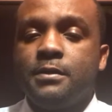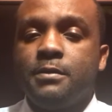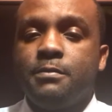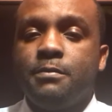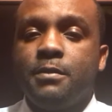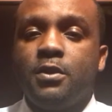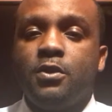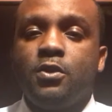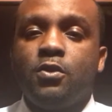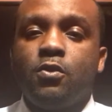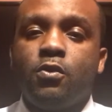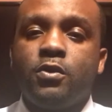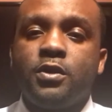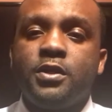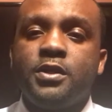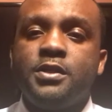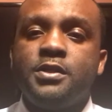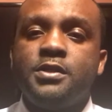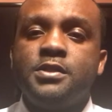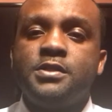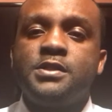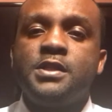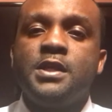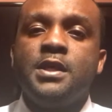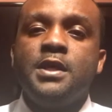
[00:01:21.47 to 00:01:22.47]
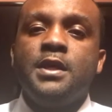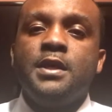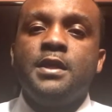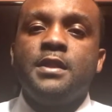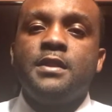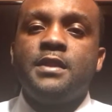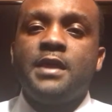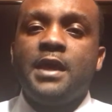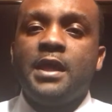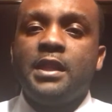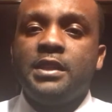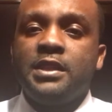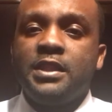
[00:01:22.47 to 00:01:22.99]
Minorities
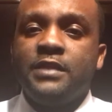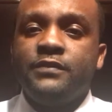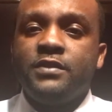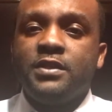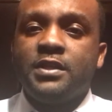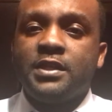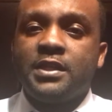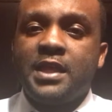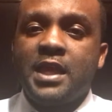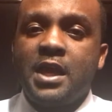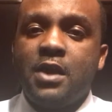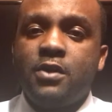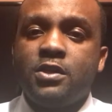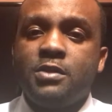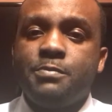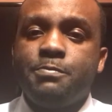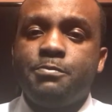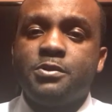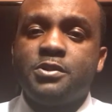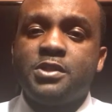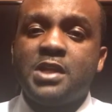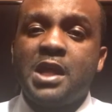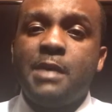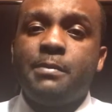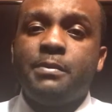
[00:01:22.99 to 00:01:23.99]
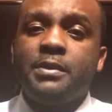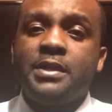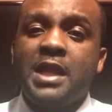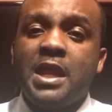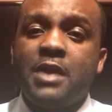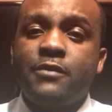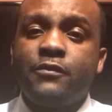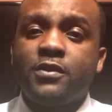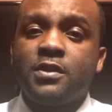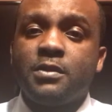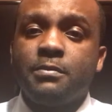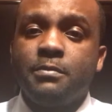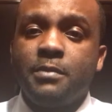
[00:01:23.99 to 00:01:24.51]
that lived in the county, predominantly
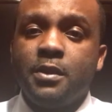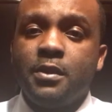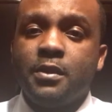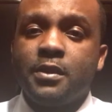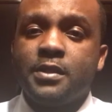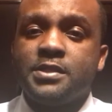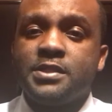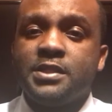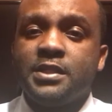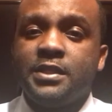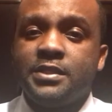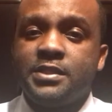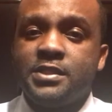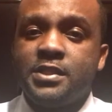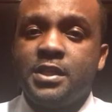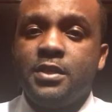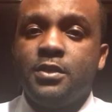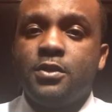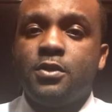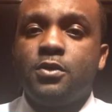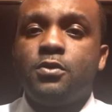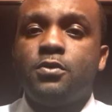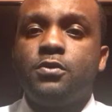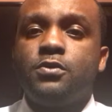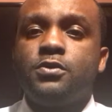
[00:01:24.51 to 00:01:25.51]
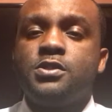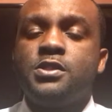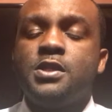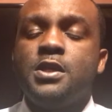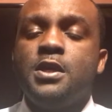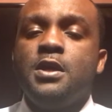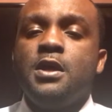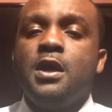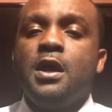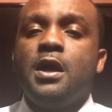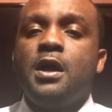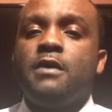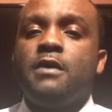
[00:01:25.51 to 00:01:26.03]
African Americans and Latinos,
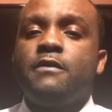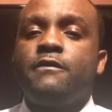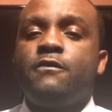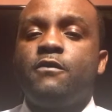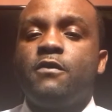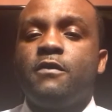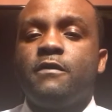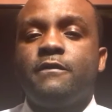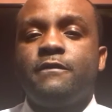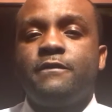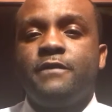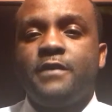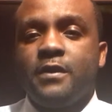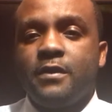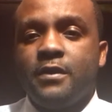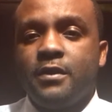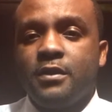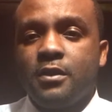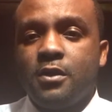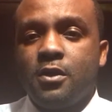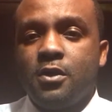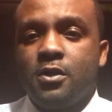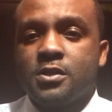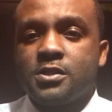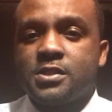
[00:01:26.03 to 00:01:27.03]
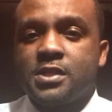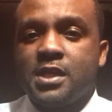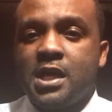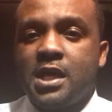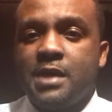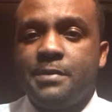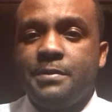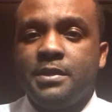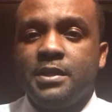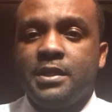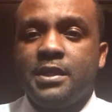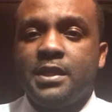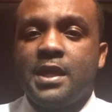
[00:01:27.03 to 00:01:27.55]
for a very long
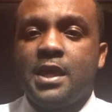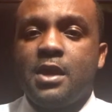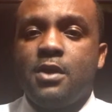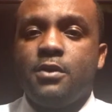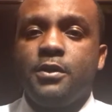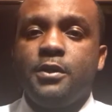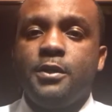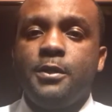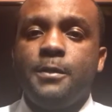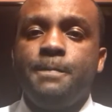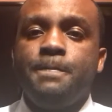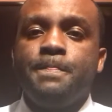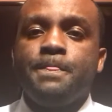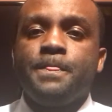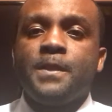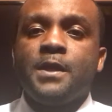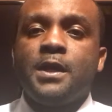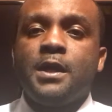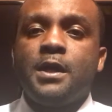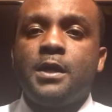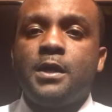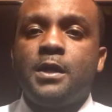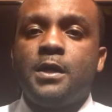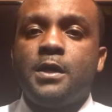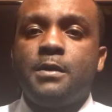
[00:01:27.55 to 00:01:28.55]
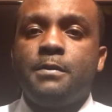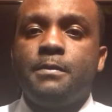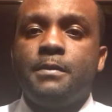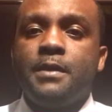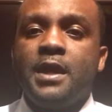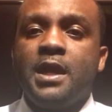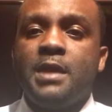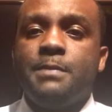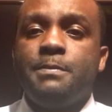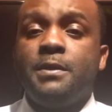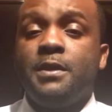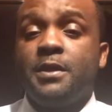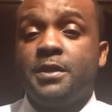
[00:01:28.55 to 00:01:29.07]
time in the county
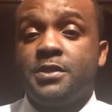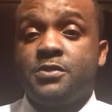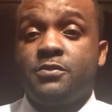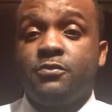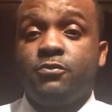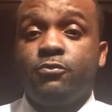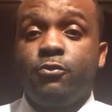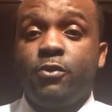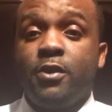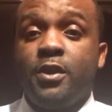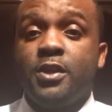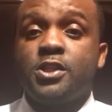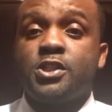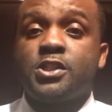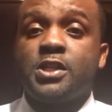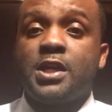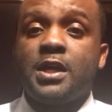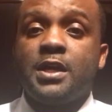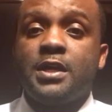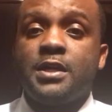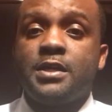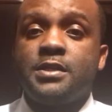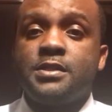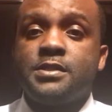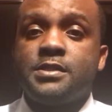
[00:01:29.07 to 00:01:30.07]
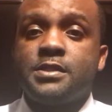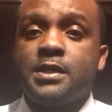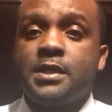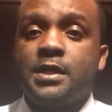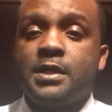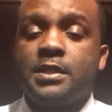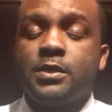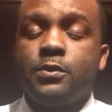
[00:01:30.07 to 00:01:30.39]
had been disenfranchised.